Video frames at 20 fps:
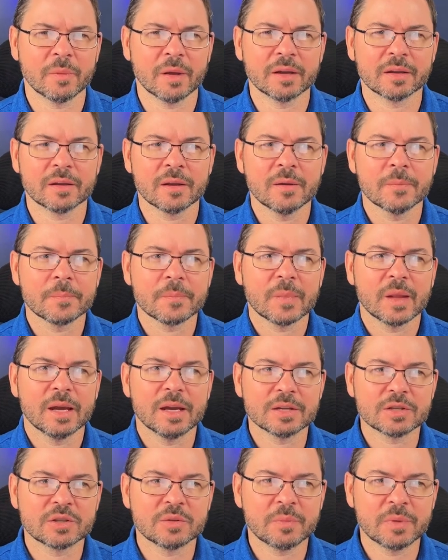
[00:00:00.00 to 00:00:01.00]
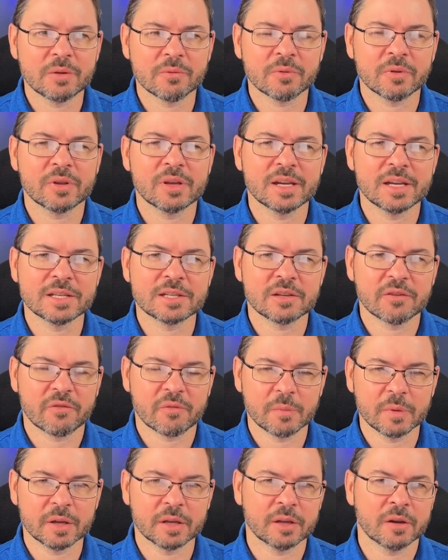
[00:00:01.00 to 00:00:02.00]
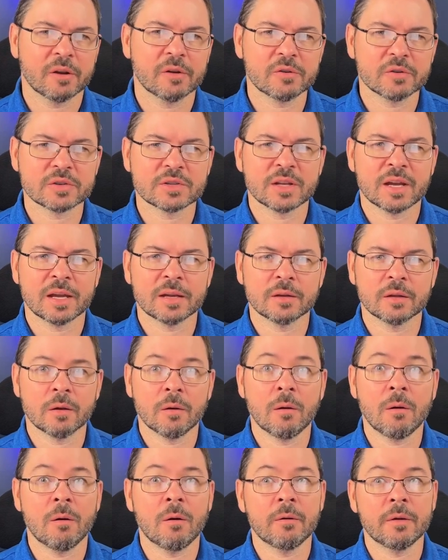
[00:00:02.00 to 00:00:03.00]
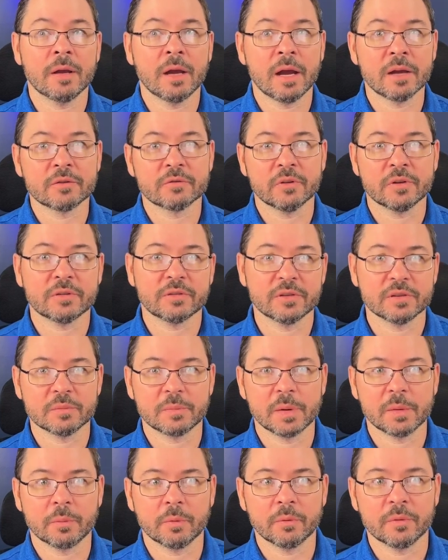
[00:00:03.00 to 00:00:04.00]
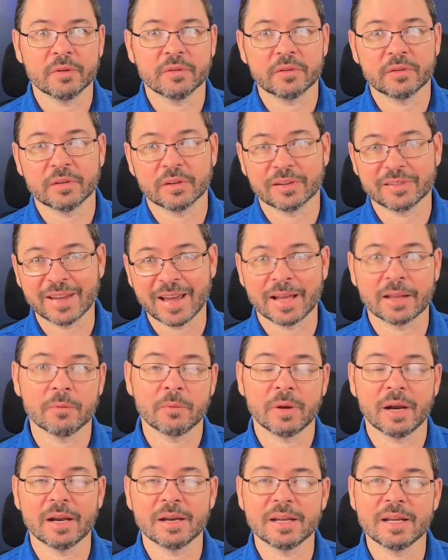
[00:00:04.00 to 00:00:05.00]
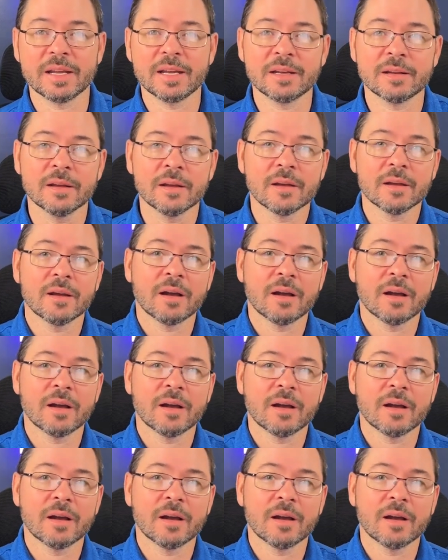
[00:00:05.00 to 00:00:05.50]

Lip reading: Like, it should be really easy for me to get on your site and go, oh yeah, I trust these people. This is exactly what I need.